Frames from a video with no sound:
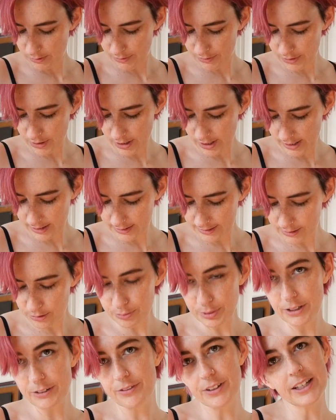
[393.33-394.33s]
We've got a little
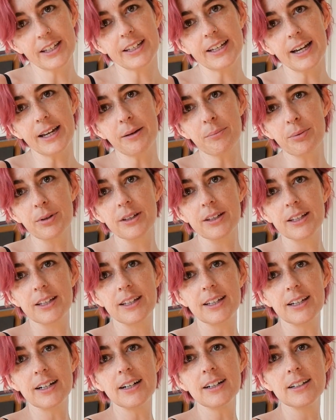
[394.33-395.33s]
bit of a gape
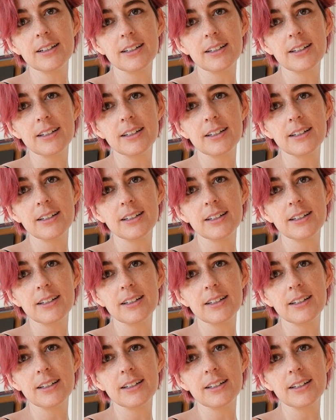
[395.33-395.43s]
here.